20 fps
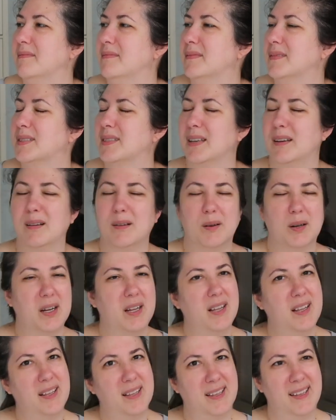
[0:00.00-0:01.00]
So
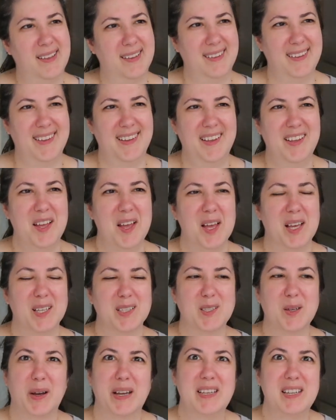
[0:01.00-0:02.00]

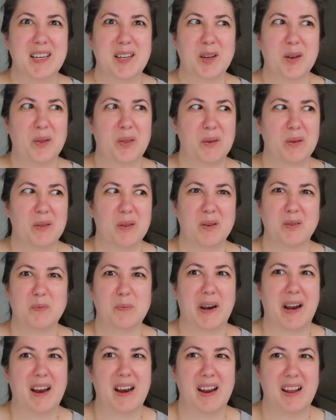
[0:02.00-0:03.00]
I did go through those,
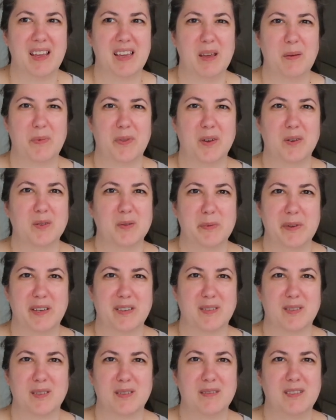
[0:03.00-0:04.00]
but I didn't keep those
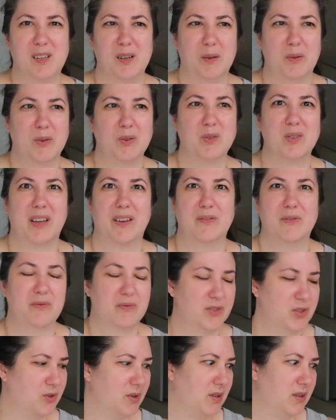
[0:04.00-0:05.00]
because, you know, those have
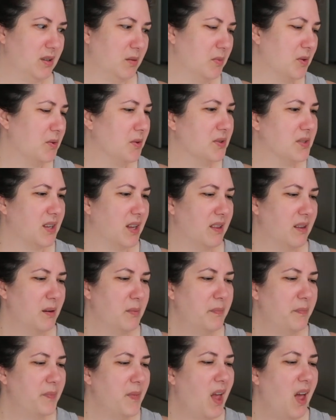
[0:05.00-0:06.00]
strong chemicals on
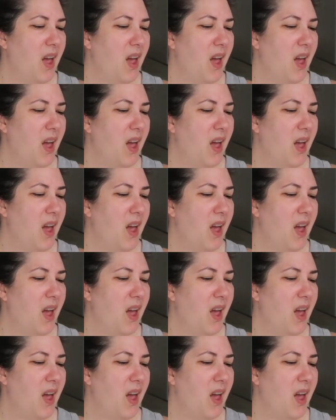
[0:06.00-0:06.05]
them.